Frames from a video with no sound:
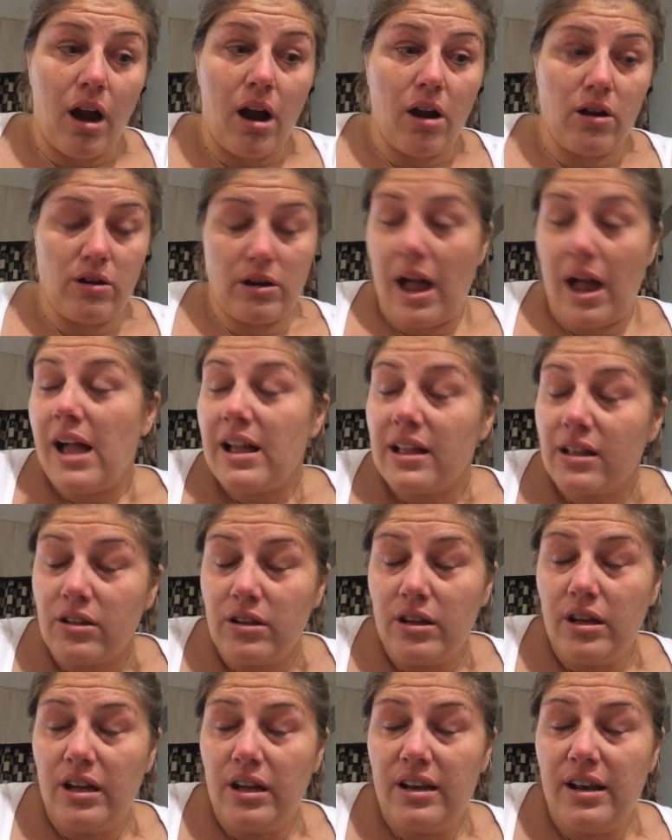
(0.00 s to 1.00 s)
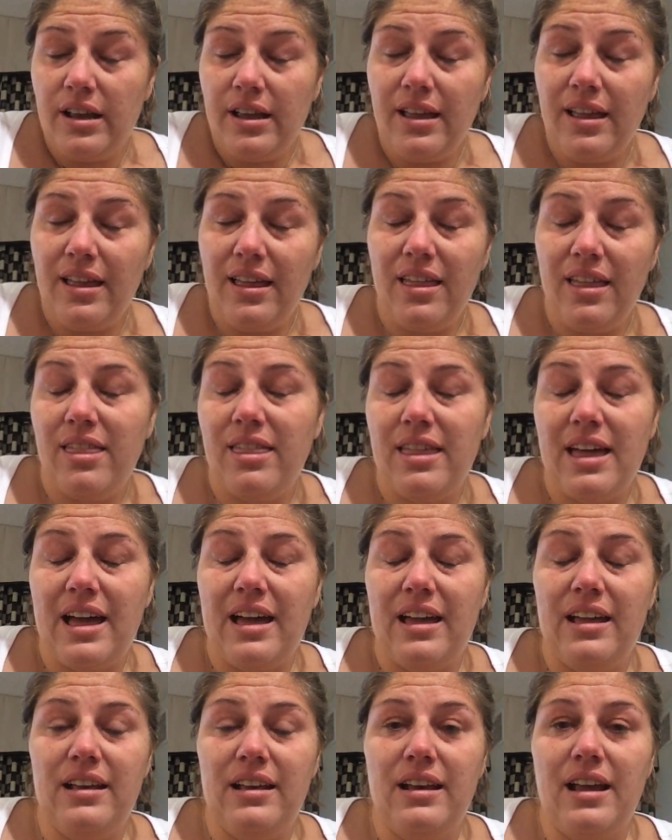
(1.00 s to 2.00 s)
are not good,
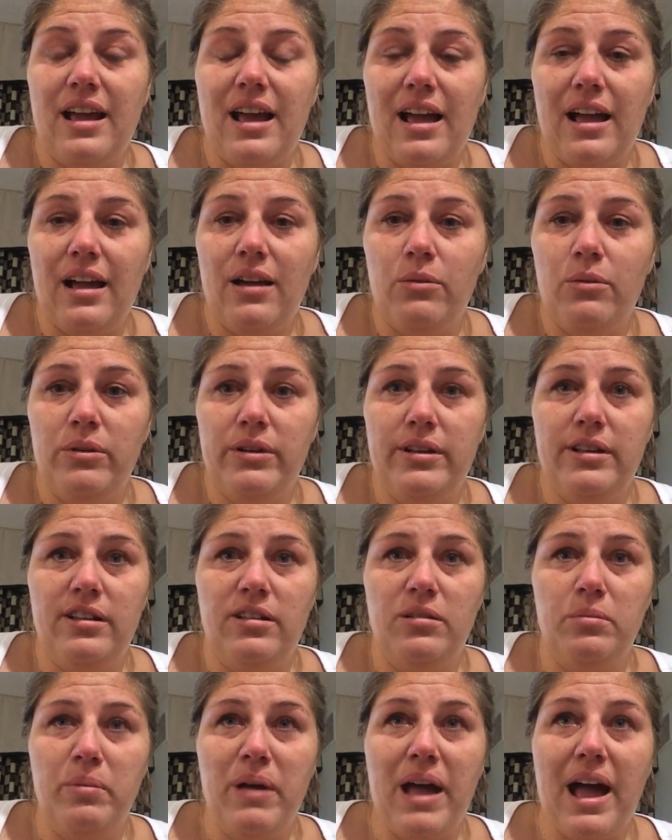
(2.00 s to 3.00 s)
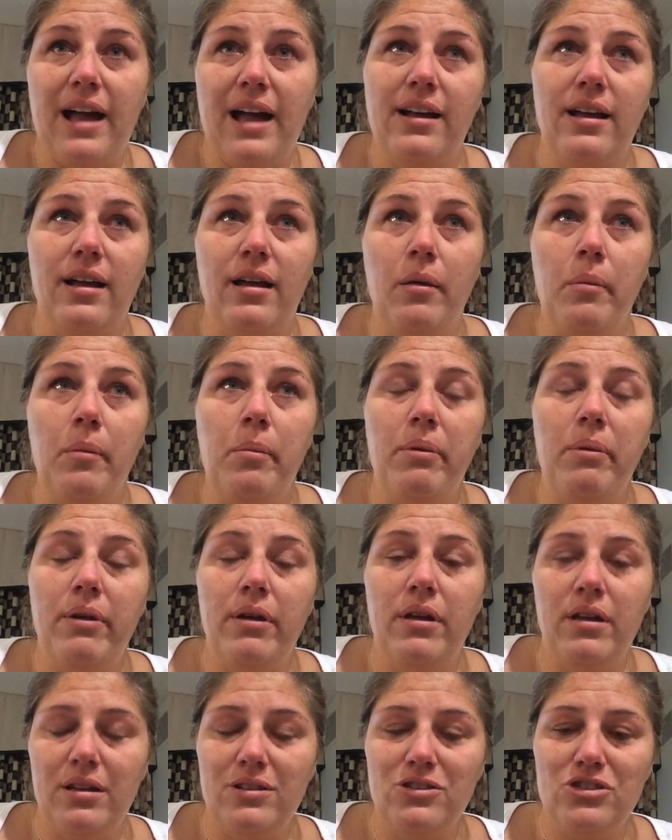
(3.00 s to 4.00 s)
then I will pack up,
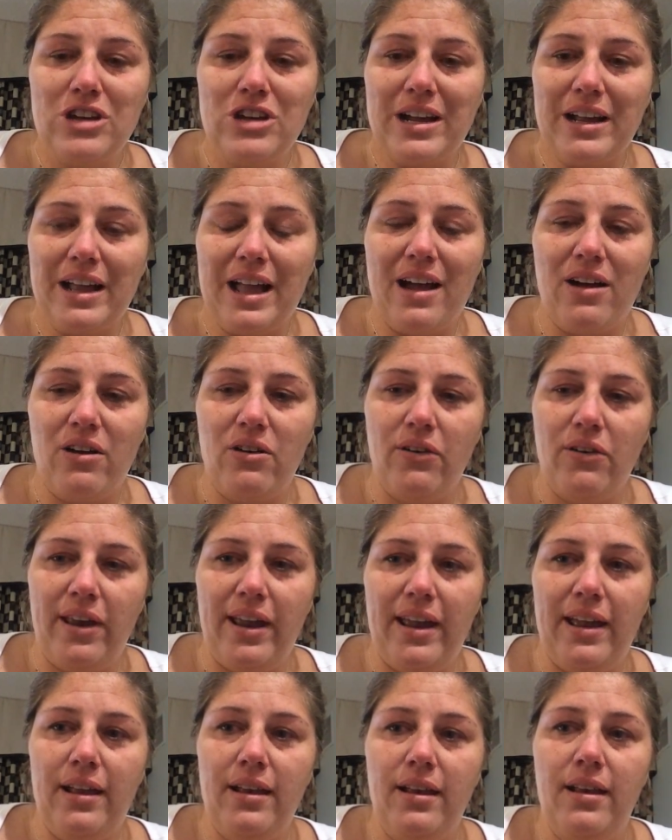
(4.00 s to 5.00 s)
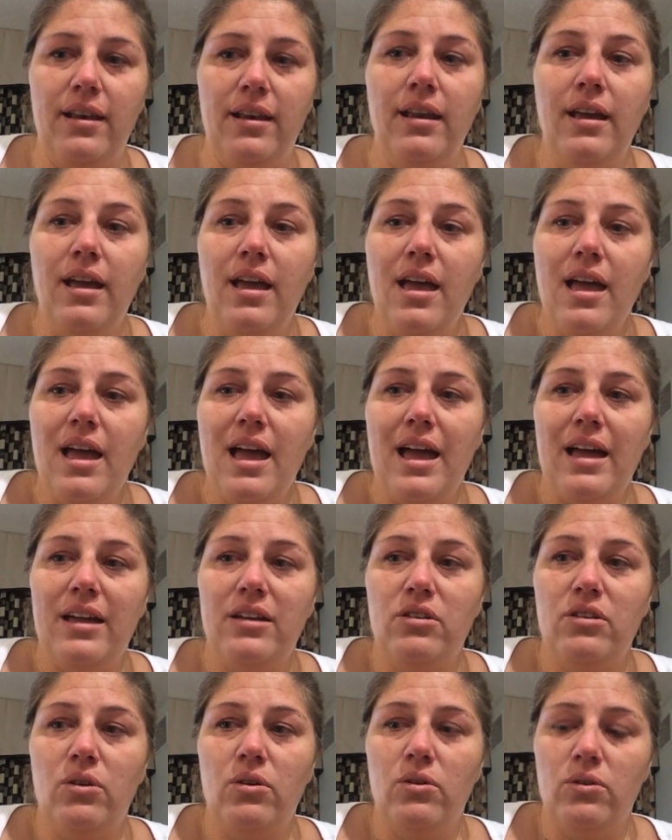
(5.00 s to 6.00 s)
check out, and
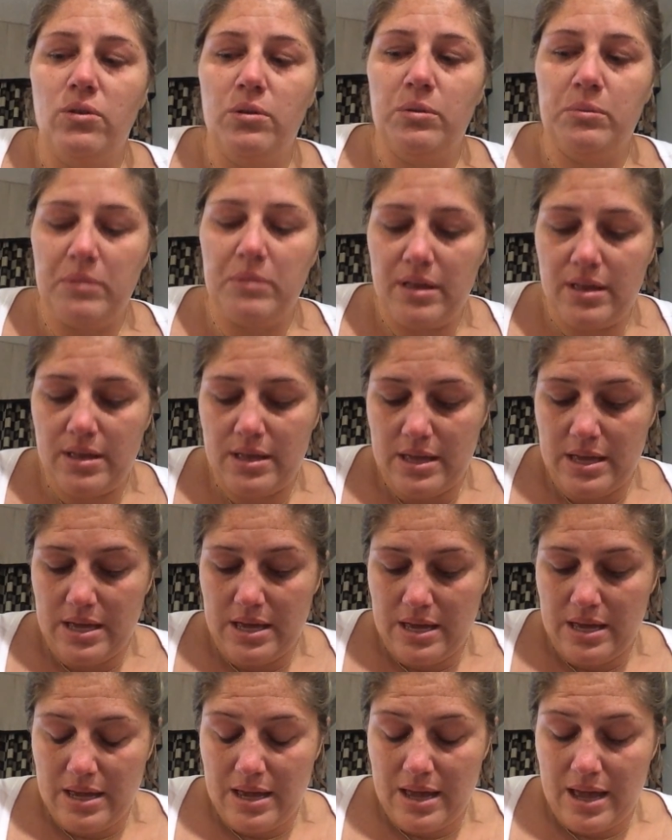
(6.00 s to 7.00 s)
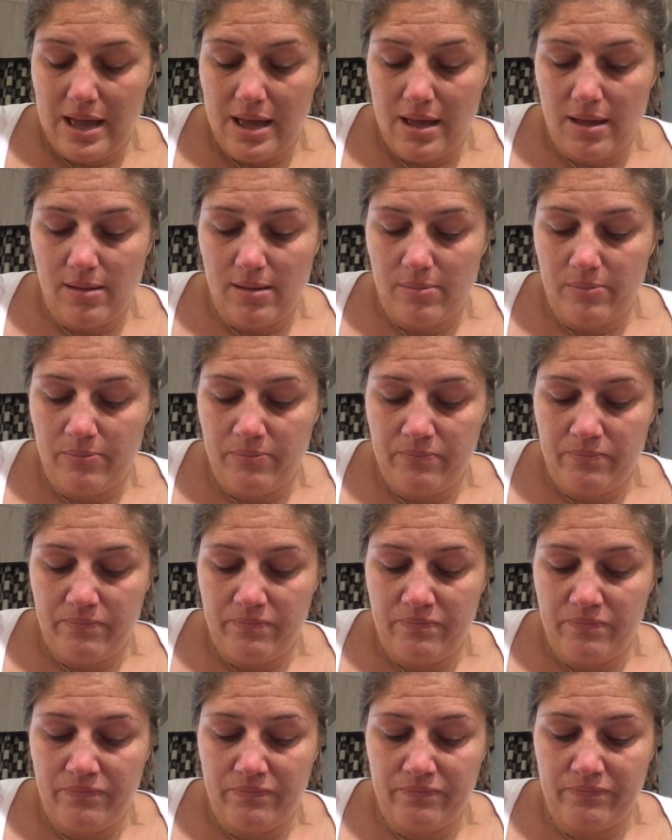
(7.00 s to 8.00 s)
head home. And
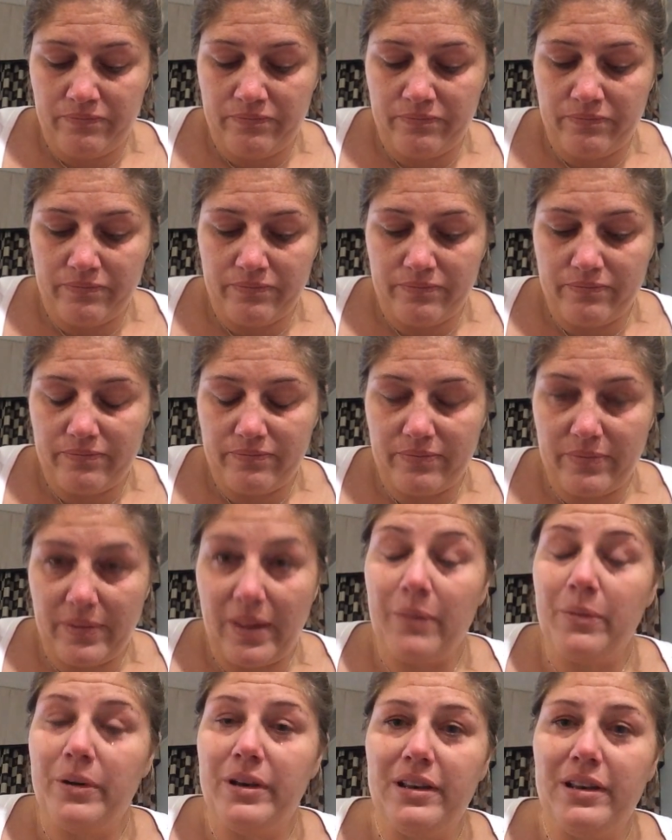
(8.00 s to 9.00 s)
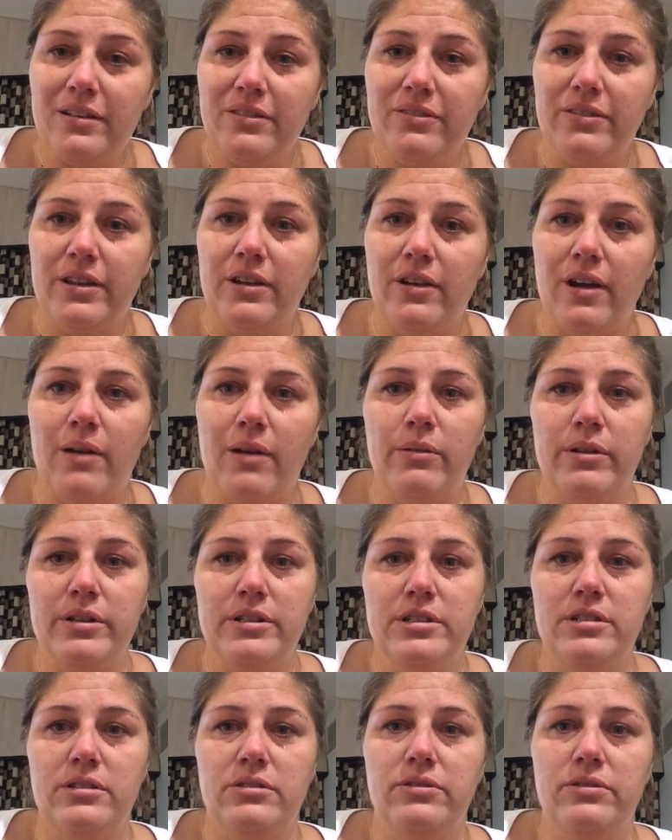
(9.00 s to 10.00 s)
we need to figure out what
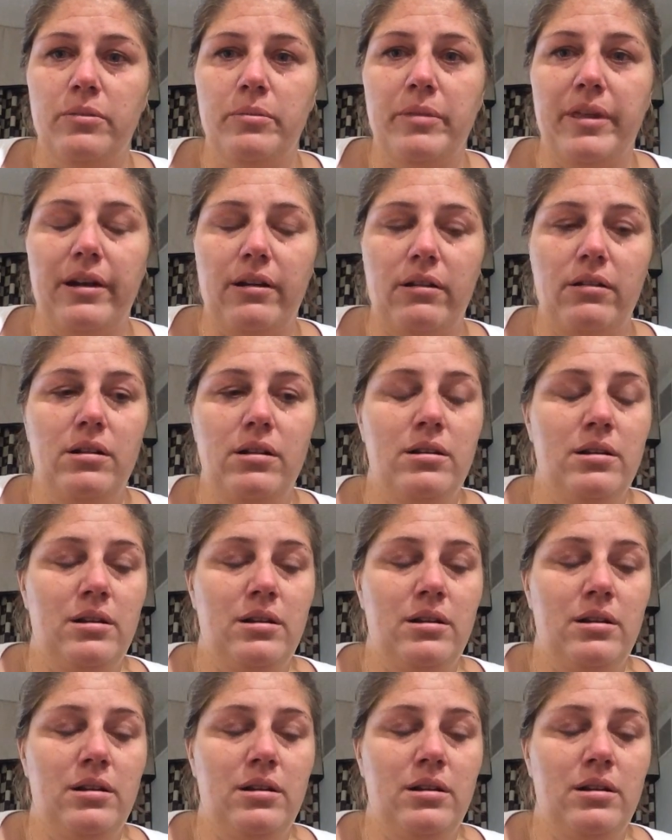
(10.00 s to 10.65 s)
to do from there.